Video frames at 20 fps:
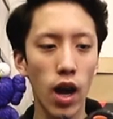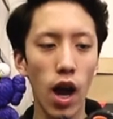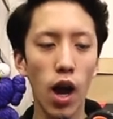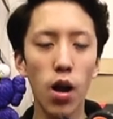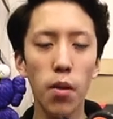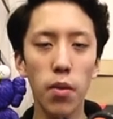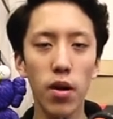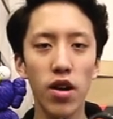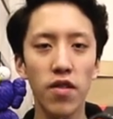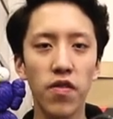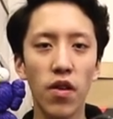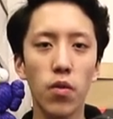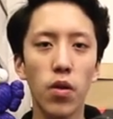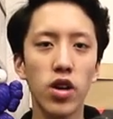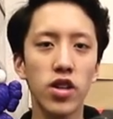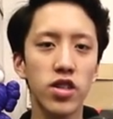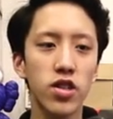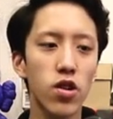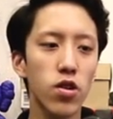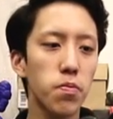how about if I
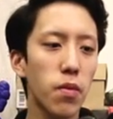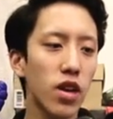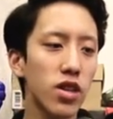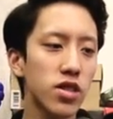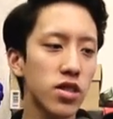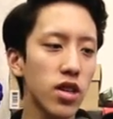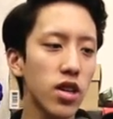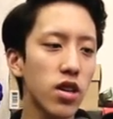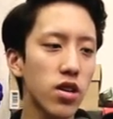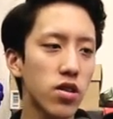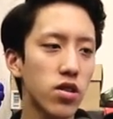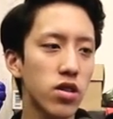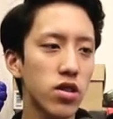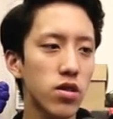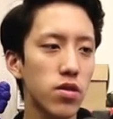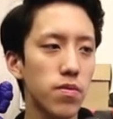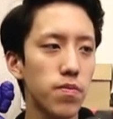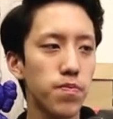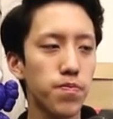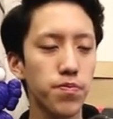want to sell my
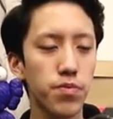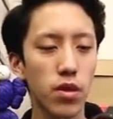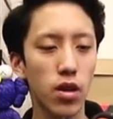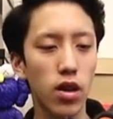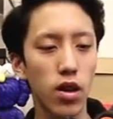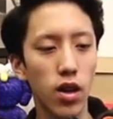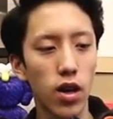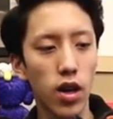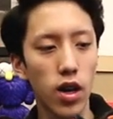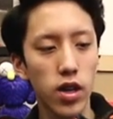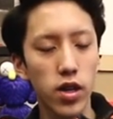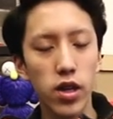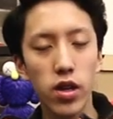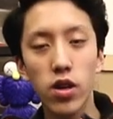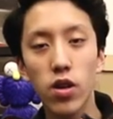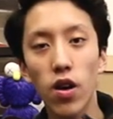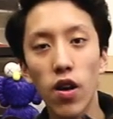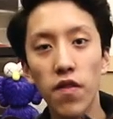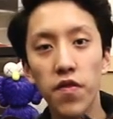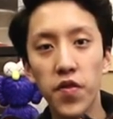sneakers? You
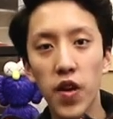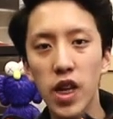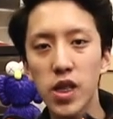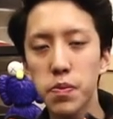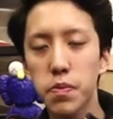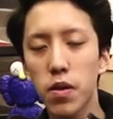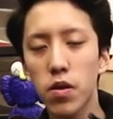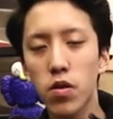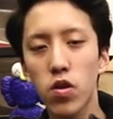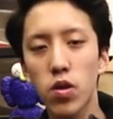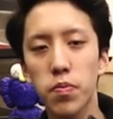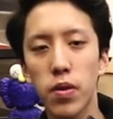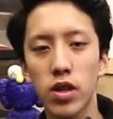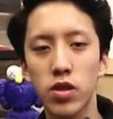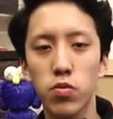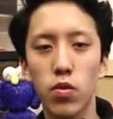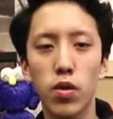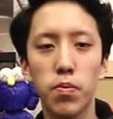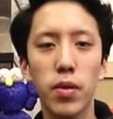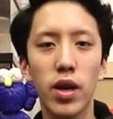can go on Facebook group
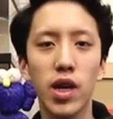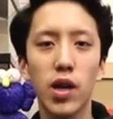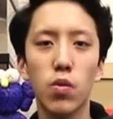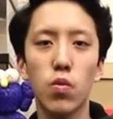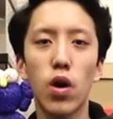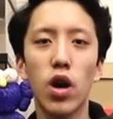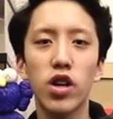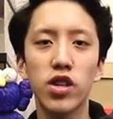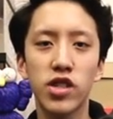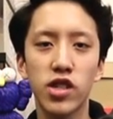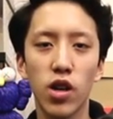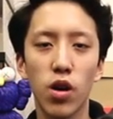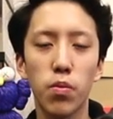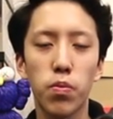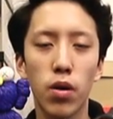as well, make a want to sell